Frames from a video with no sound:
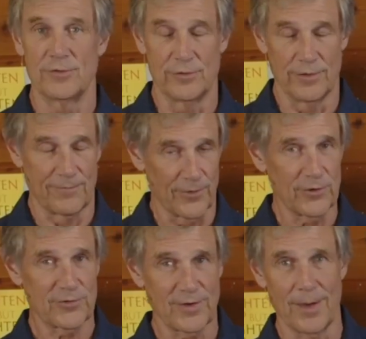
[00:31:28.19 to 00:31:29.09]
the
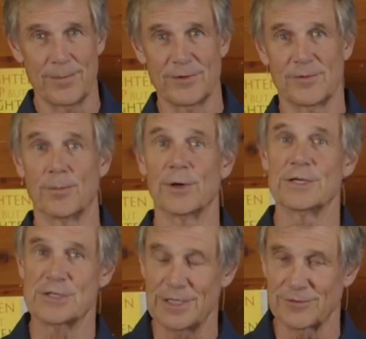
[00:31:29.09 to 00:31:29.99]
first step is to bring
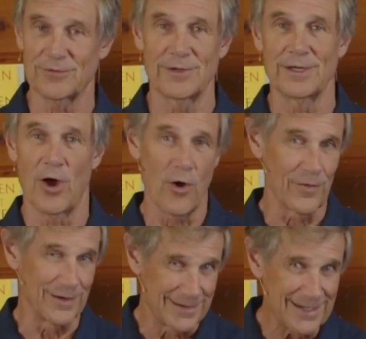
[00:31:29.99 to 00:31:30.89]
Jesus into all
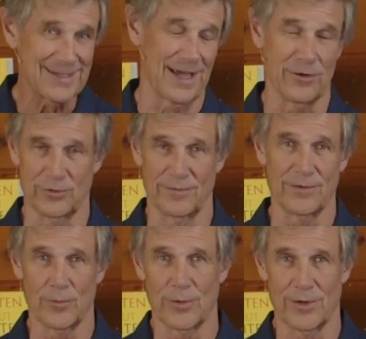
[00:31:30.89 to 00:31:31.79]
the details of
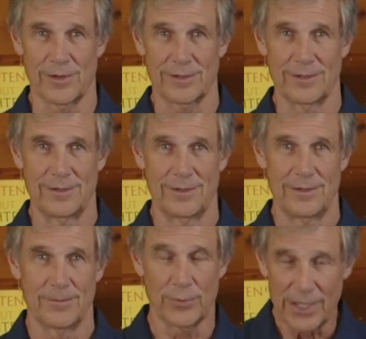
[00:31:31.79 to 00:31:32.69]
your work.
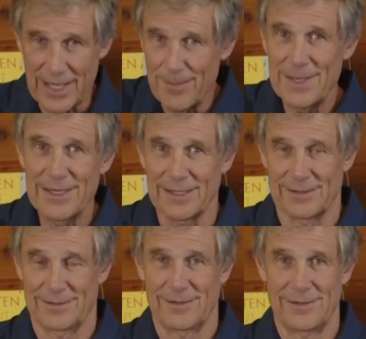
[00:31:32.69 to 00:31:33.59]
Bring him
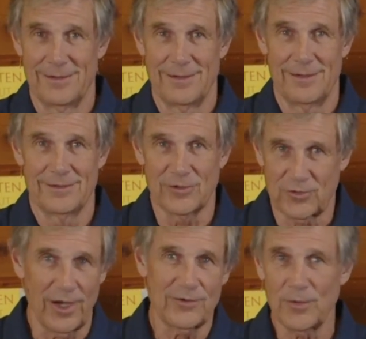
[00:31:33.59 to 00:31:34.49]
in.
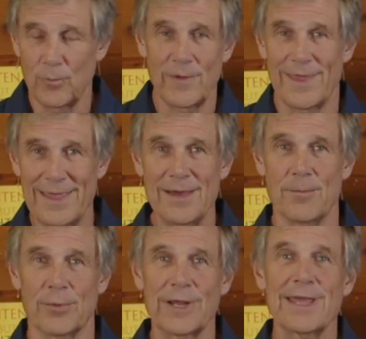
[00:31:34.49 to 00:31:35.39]
Discuss them with him.
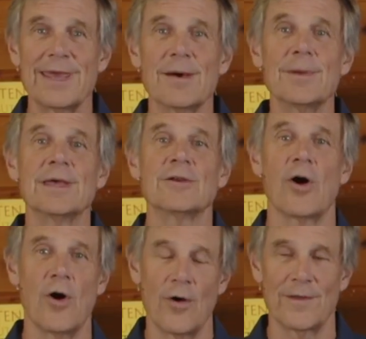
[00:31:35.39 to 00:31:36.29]
Bring him into
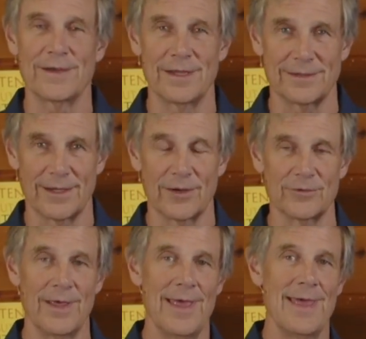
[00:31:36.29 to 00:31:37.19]
all the
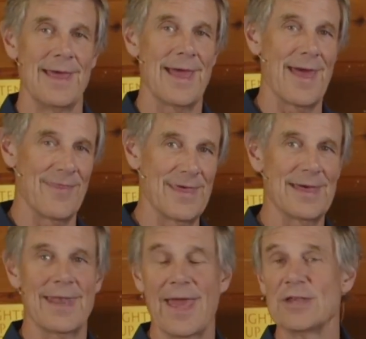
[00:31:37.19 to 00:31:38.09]
details. And
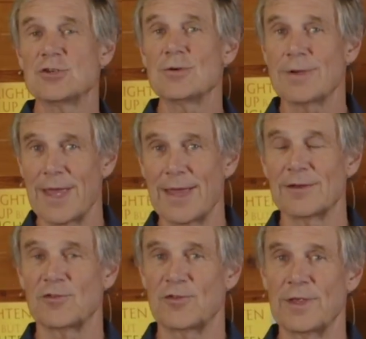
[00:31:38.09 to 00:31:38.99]
then as you can,
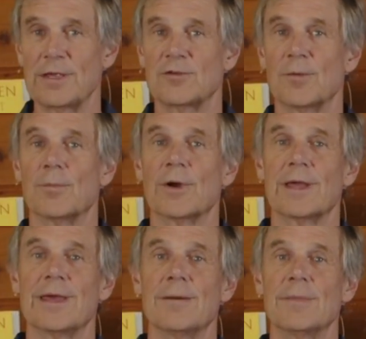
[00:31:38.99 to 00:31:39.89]
seek to
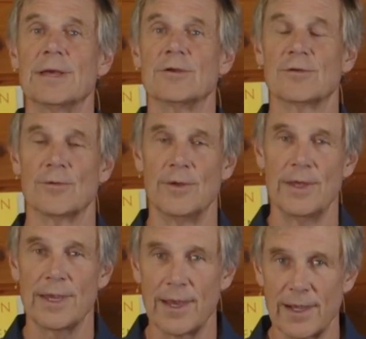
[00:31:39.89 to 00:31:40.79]
bring him into
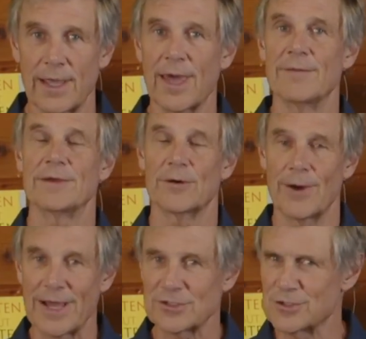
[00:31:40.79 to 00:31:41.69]
any kind of
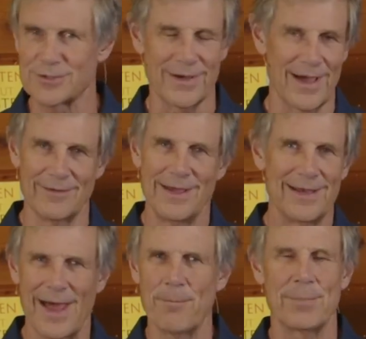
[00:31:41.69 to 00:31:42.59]
interactions you have.
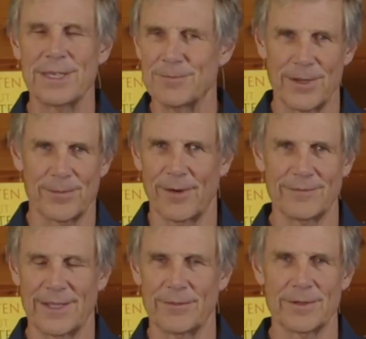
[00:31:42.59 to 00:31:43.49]
Not beating people
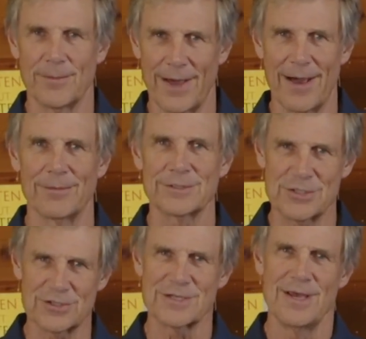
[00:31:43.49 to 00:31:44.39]
over the head with the Bible,
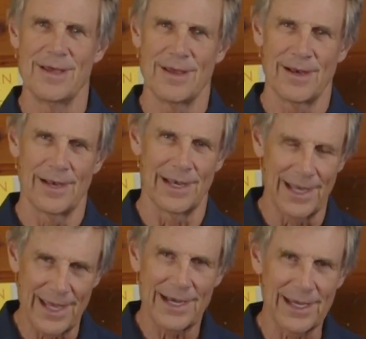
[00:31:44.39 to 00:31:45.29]
just
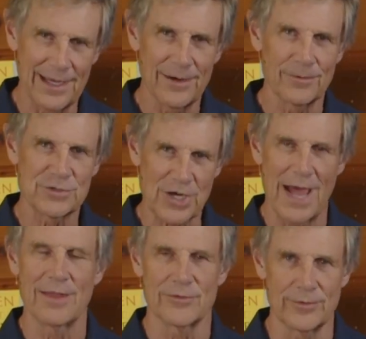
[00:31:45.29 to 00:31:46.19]
letting him
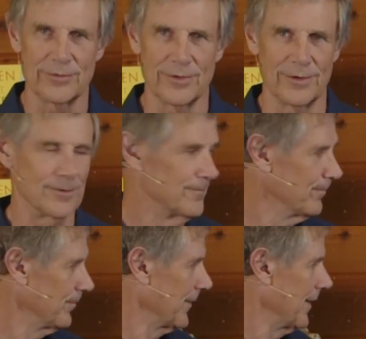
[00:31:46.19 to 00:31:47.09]
shine through you.
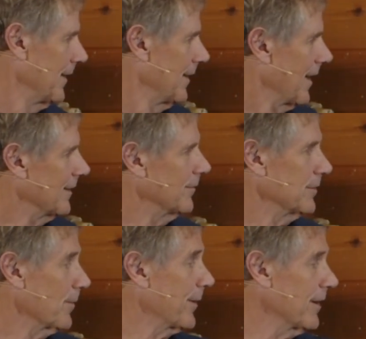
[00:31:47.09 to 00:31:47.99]
And then with
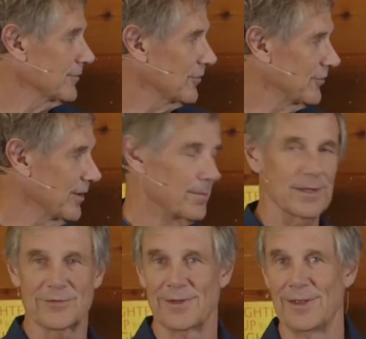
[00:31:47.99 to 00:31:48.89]
your parents and
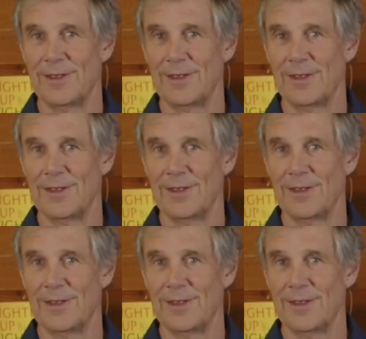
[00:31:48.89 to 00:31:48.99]
siblings,